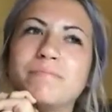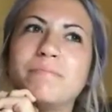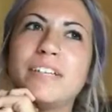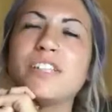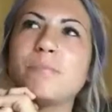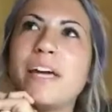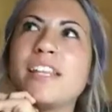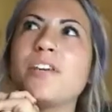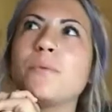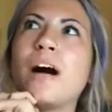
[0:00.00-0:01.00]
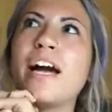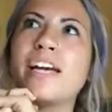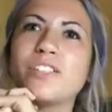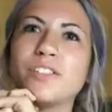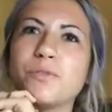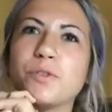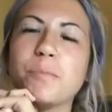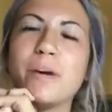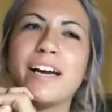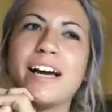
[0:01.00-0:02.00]
That's mainly why, and just for
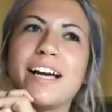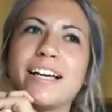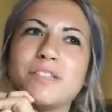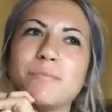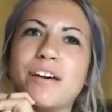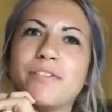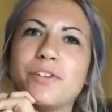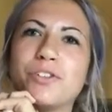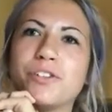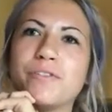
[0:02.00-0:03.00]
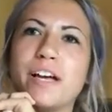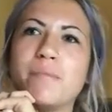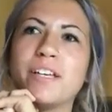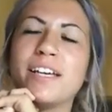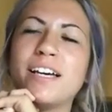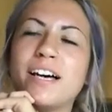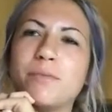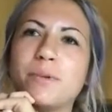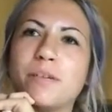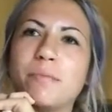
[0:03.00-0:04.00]
my future family, I
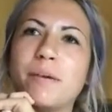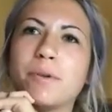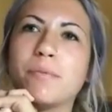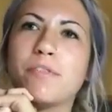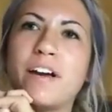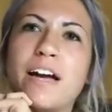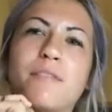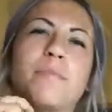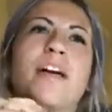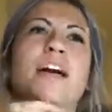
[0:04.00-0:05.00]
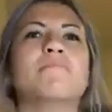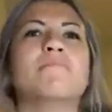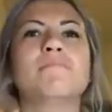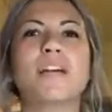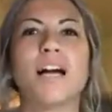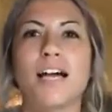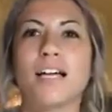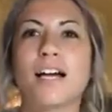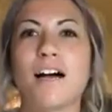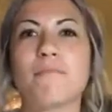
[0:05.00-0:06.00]
want to be able to provide from them. I
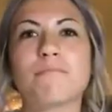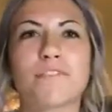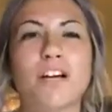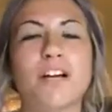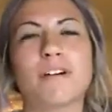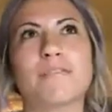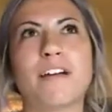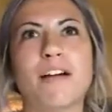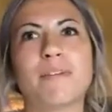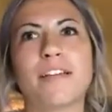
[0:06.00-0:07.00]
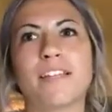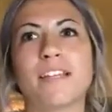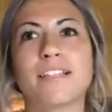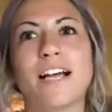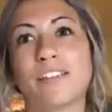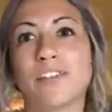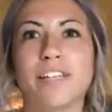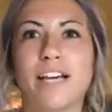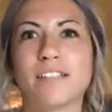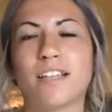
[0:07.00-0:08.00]
come from a family that
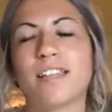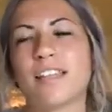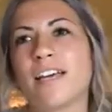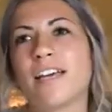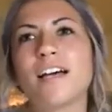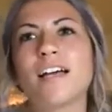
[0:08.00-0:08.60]
literally has nothing.